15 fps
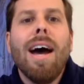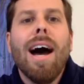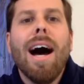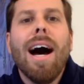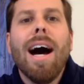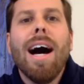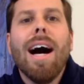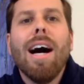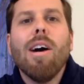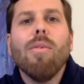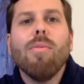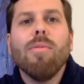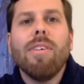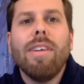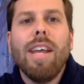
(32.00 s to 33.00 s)

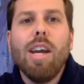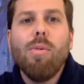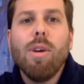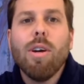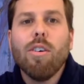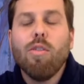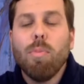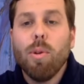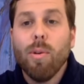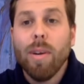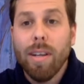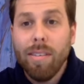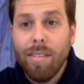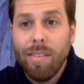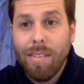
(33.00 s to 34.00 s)
Today we are
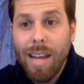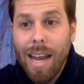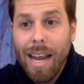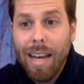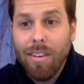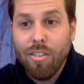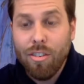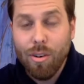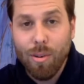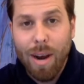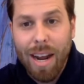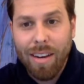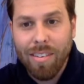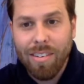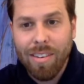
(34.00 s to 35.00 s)
exploring stage
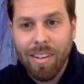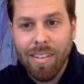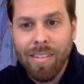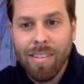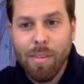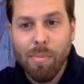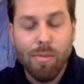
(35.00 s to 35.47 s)
directions.